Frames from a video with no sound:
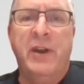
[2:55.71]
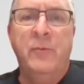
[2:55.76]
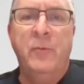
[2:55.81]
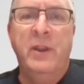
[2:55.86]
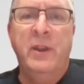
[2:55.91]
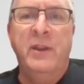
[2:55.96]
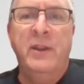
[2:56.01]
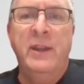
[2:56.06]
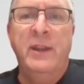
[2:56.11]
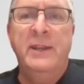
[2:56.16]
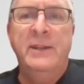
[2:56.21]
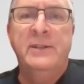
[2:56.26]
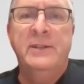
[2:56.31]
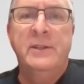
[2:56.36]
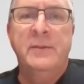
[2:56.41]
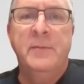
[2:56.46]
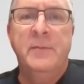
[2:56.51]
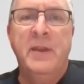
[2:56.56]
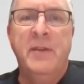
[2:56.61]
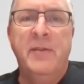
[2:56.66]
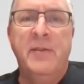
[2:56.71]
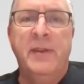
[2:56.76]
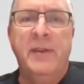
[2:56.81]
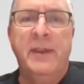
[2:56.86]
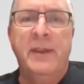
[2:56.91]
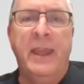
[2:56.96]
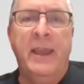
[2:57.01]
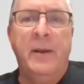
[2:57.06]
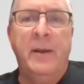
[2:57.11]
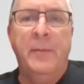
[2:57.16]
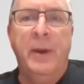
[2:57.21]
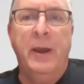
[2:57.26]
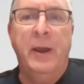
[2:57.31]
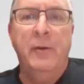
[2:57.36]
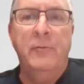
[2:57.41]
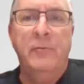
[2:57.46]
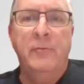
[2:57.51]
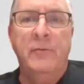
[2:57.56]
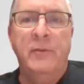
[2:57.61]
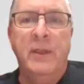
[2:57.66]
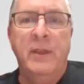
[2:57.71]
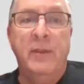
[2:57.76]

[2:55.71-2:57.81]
we need to be thinking about